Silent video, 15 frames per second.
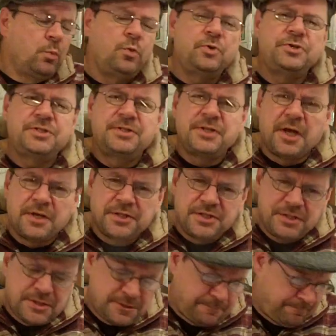wood
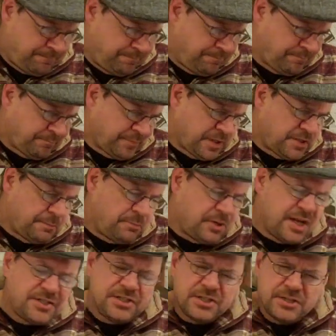dust, the
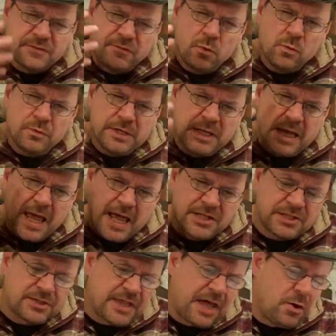presence of old
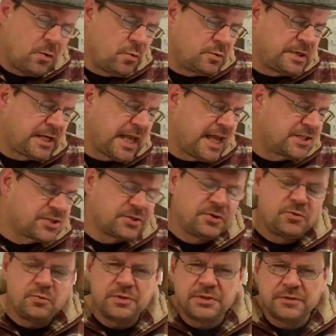cask, that old cask
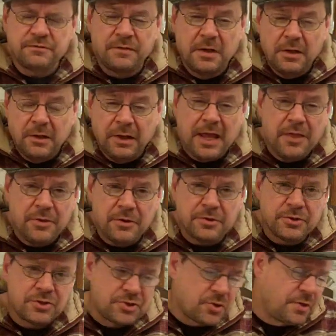note of leather
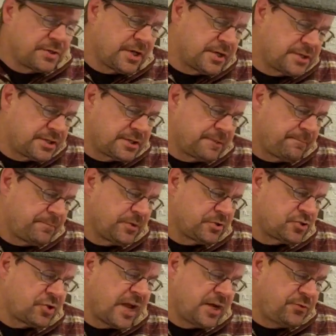and sawdust,
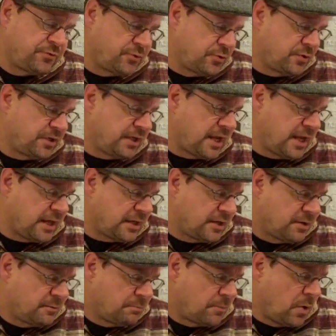dried fruit
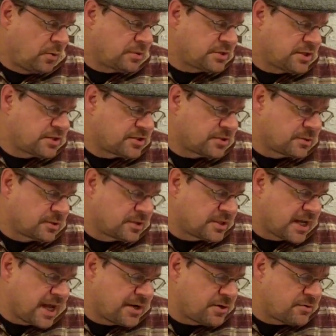cake, malt,
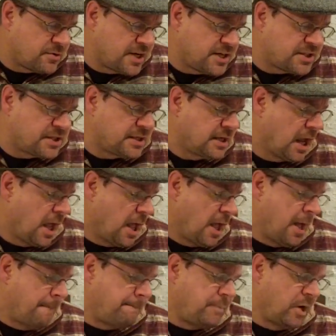sultana raisin,
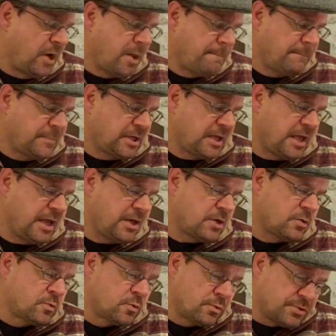plum
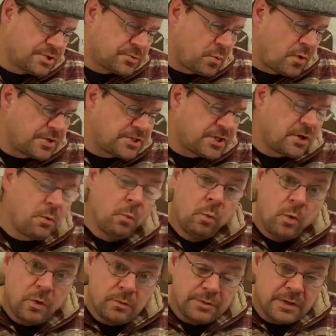cake, rose water,
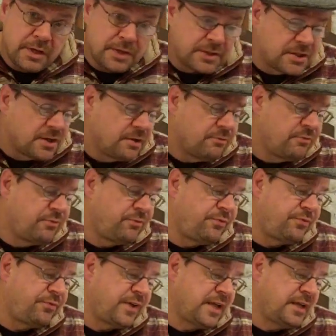walnut,
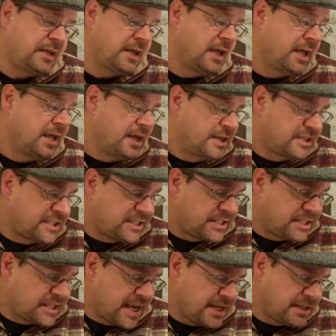fig,
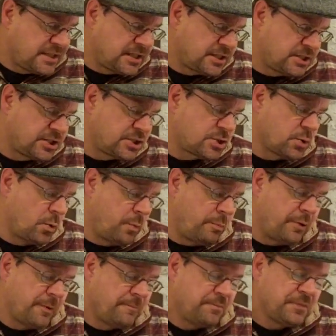scented
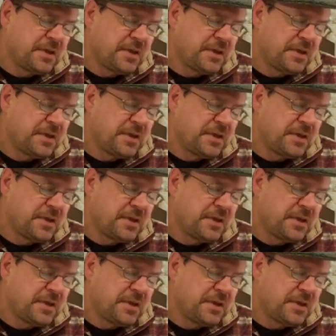soap,